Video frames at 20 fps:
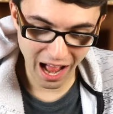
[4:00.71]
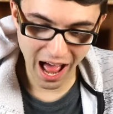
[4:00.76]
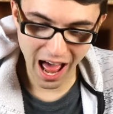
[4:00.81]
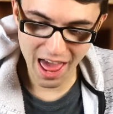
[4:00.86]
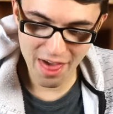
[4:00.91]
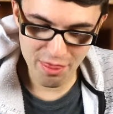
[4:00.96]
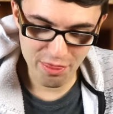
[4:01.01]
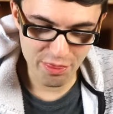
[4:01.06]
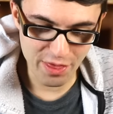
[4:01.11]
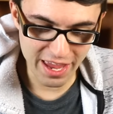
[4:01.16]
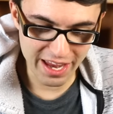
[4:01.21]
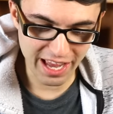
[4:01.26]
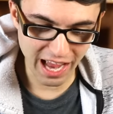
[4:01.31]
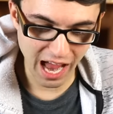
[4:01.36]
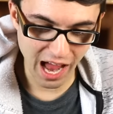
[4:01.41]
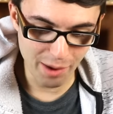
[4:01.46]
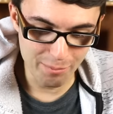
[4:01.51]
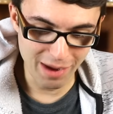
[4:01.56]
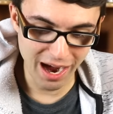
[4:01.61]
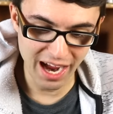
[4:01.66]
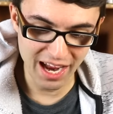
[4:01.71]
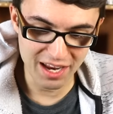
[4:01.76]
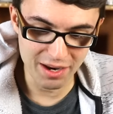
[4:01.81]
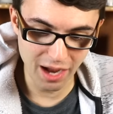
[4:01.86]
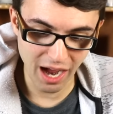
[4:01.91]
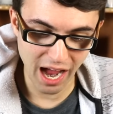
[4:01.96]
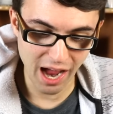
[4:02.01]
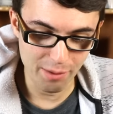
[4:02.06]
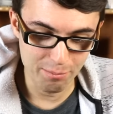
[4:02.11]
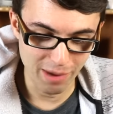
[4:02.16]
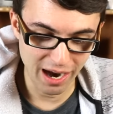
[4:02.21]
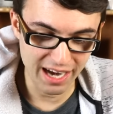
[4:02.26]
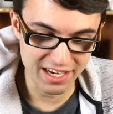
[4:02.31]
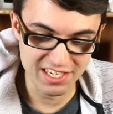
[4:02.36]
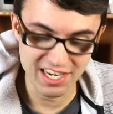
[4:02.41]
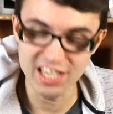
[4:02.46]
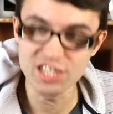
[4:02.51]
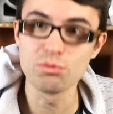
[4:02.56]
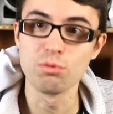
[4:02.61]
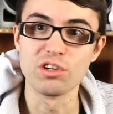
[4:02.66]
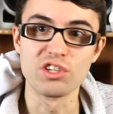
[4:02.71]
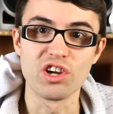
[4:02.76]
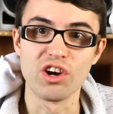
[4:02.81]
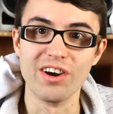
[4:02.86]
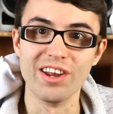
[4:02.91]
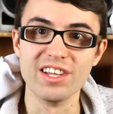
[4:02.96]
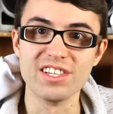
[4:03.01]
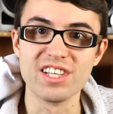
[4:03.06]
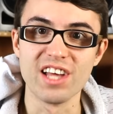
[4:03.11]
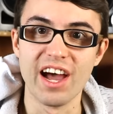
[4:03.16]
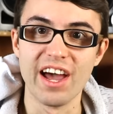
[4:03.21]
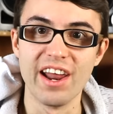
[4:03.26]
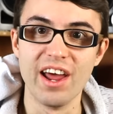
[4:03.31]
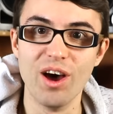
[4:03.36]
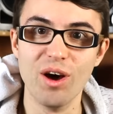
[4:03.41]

I think my tits would turn inside